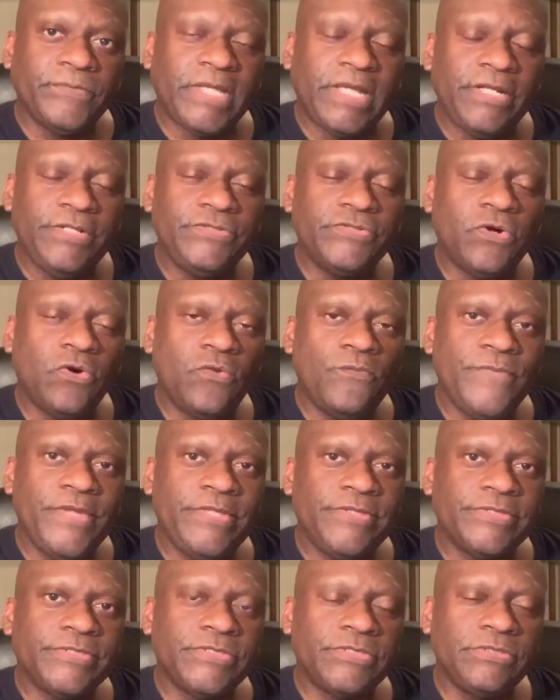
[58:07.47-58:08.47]
And he told me
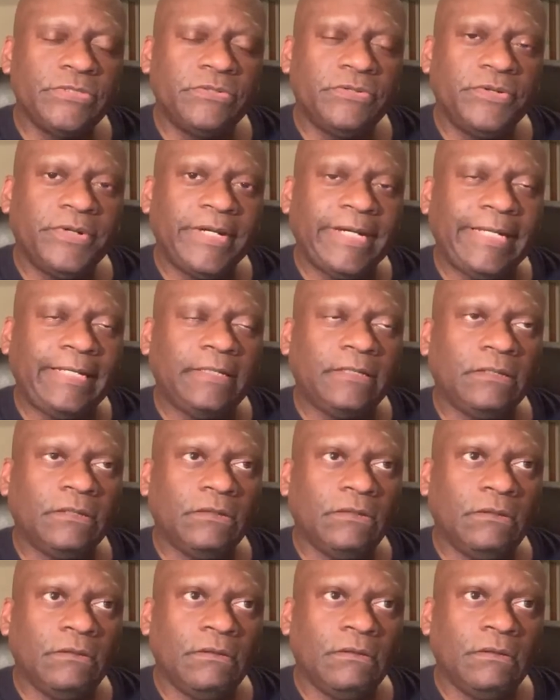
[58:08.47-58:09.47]
the story
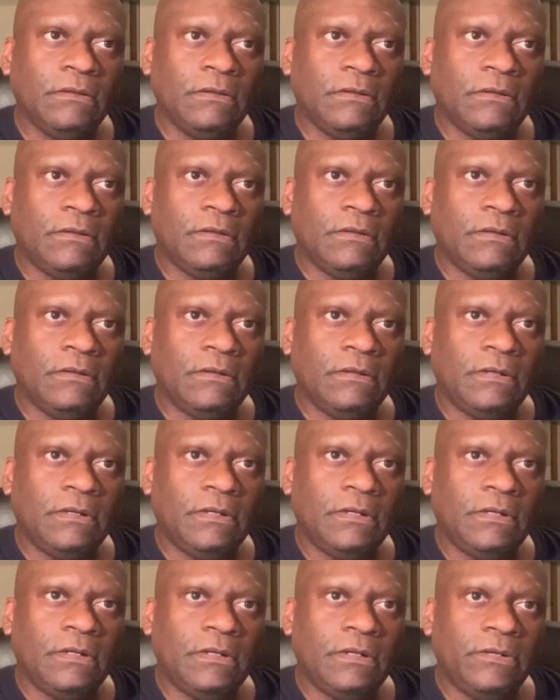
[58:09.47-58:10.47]

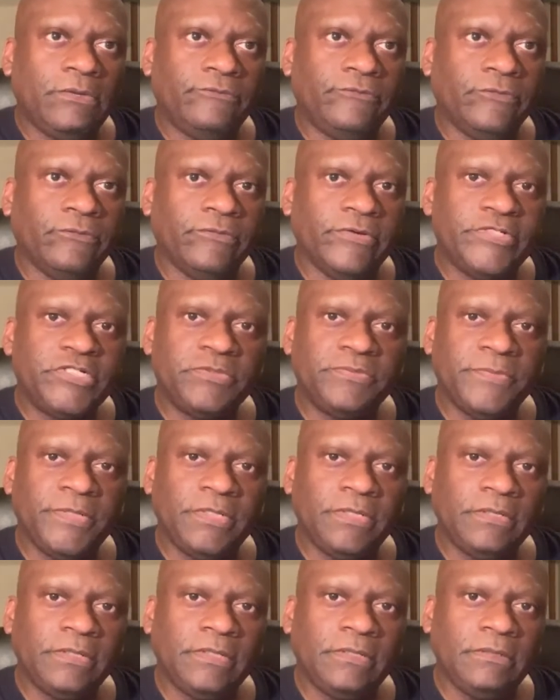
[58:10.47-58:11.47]
of a
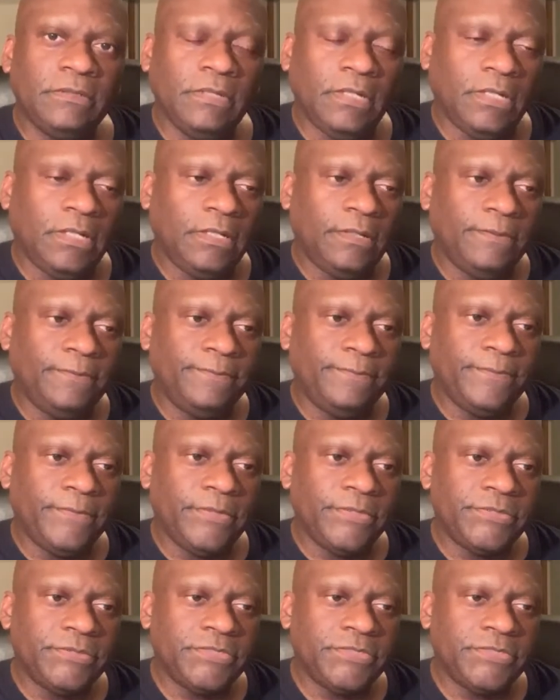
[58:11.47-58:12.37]
Richmond, um,